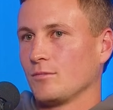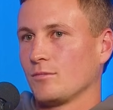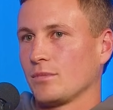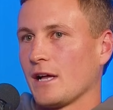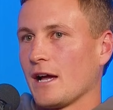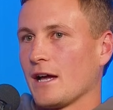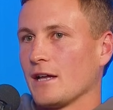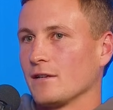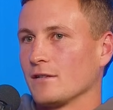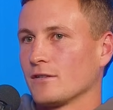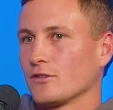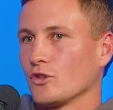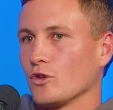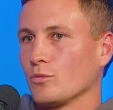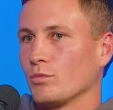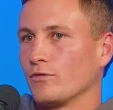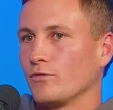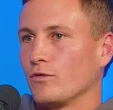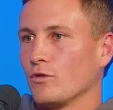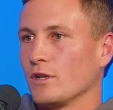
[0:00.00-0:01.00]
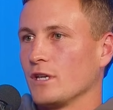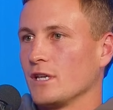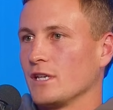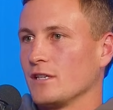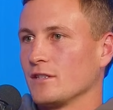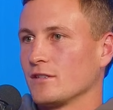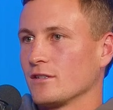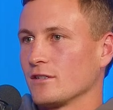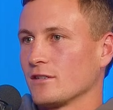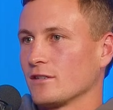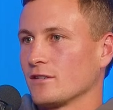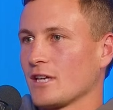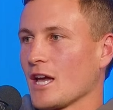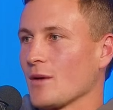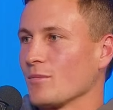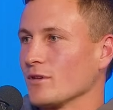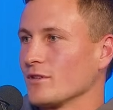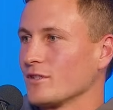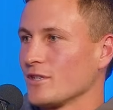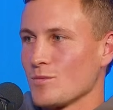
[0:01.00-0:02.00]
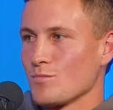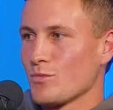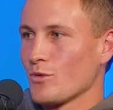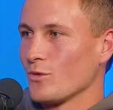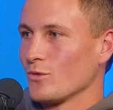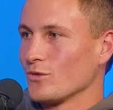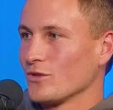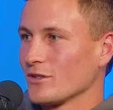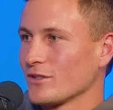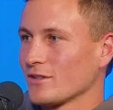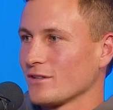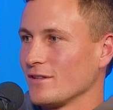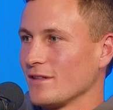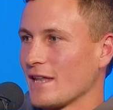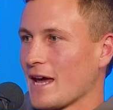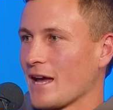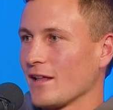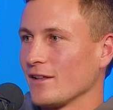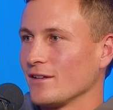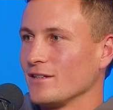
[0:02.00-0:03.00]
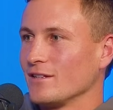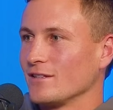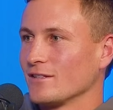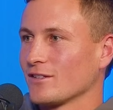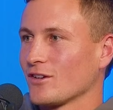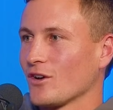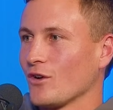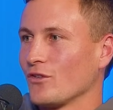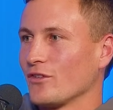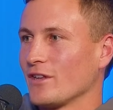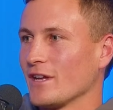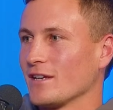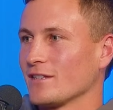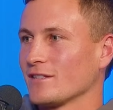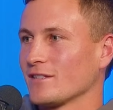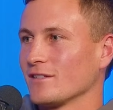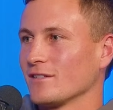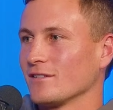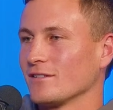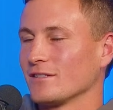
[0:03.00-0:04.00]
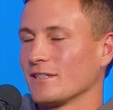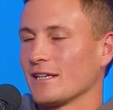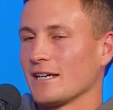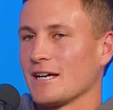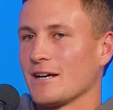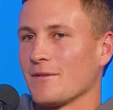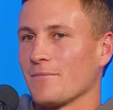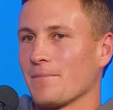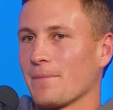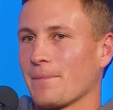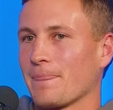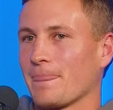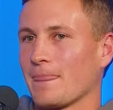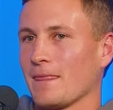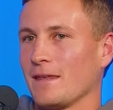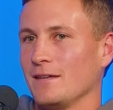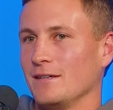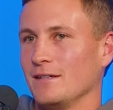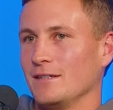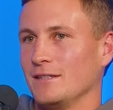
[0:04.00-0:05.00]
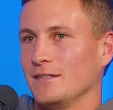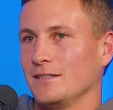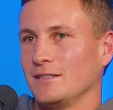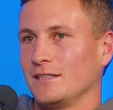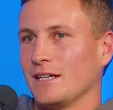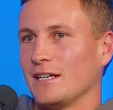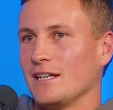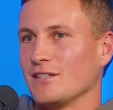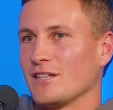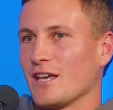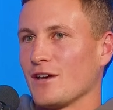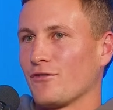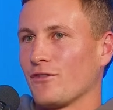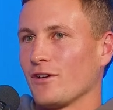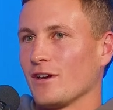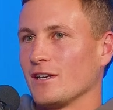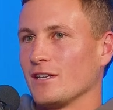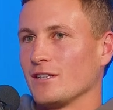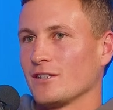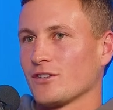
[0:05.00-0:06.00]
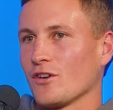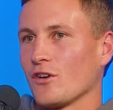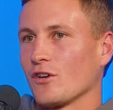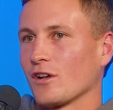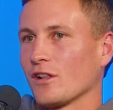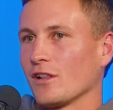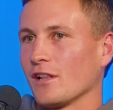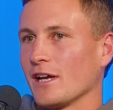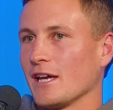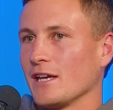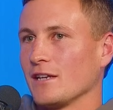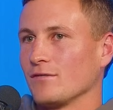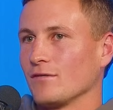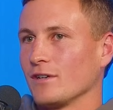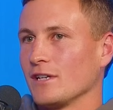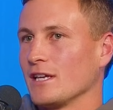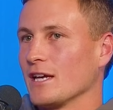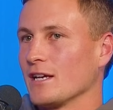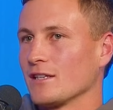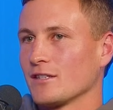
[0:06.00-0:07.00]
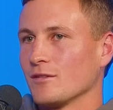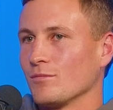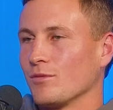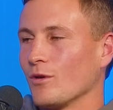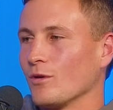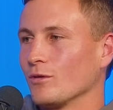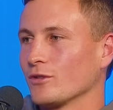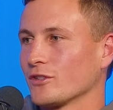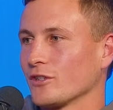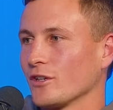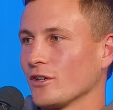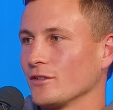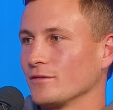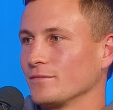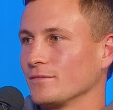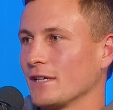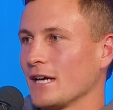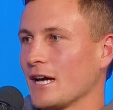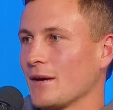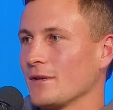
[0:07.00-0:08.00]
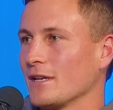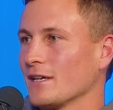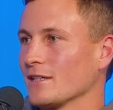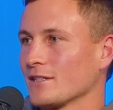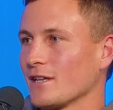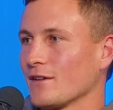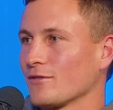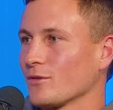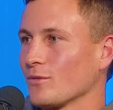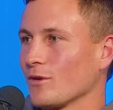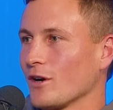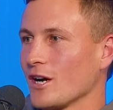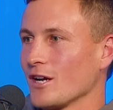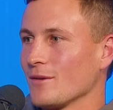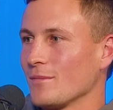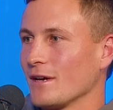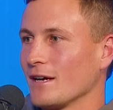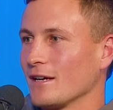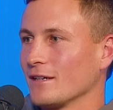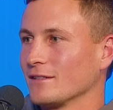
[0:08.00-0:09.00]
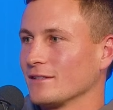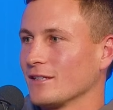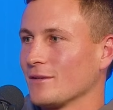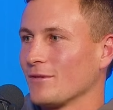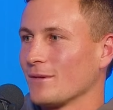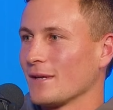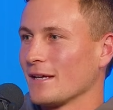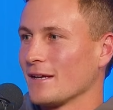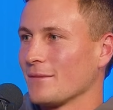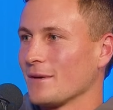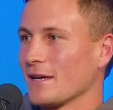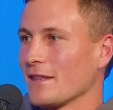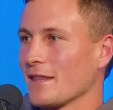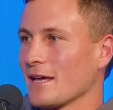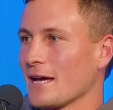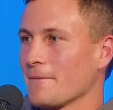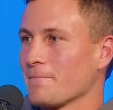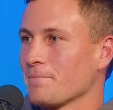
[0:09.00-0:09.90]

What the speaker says: playing super footy and he's just kept it simple and just nailing his contests and his effort, and he's so clean when he gets the ball, so he doesn't have to worry about that.